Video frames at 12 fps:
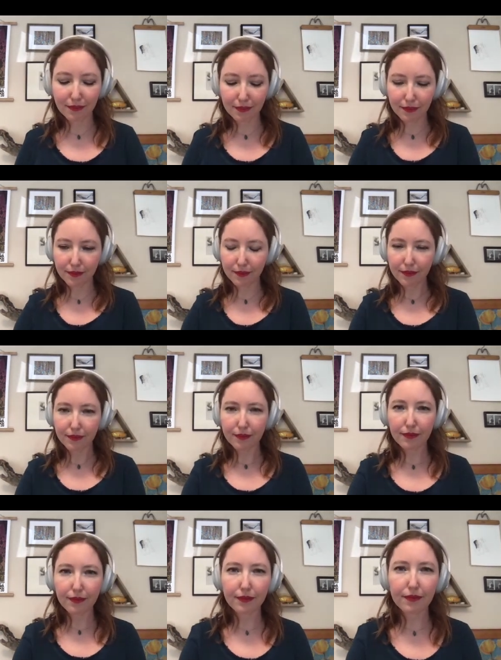
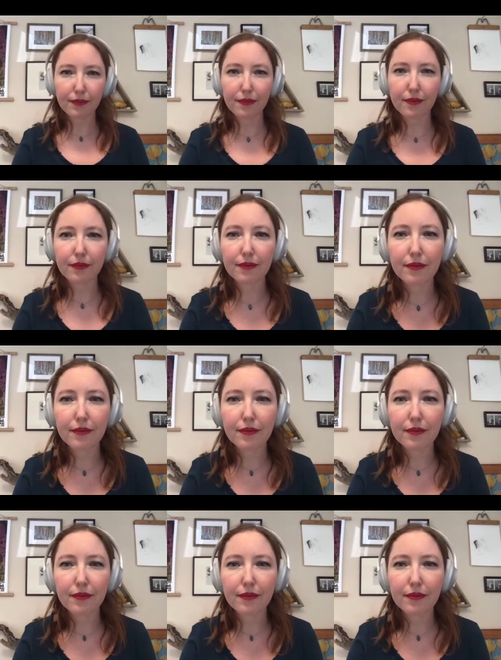
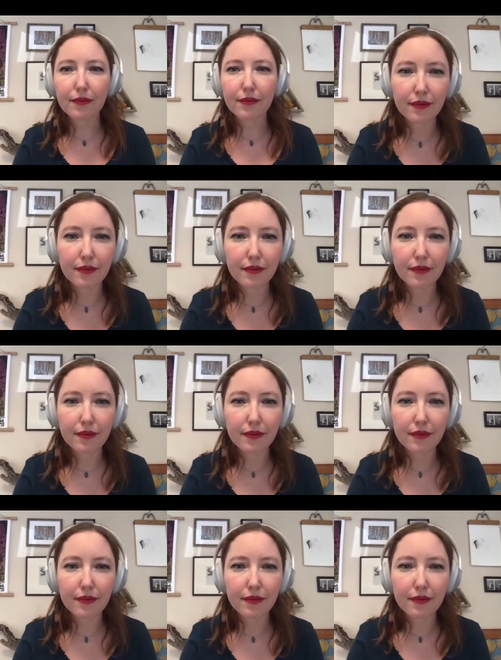
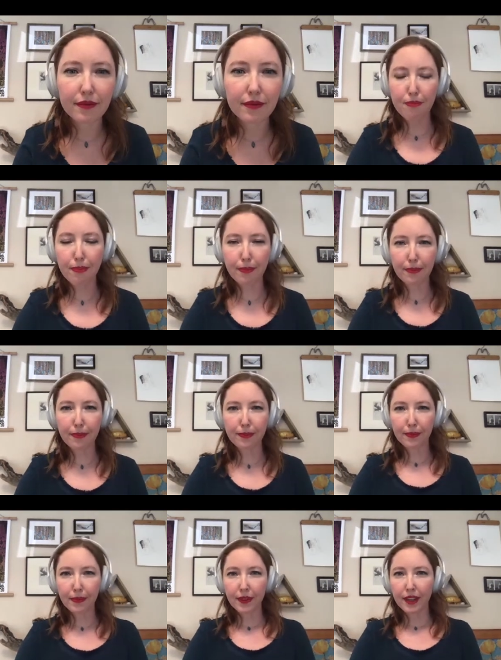(no one is talking)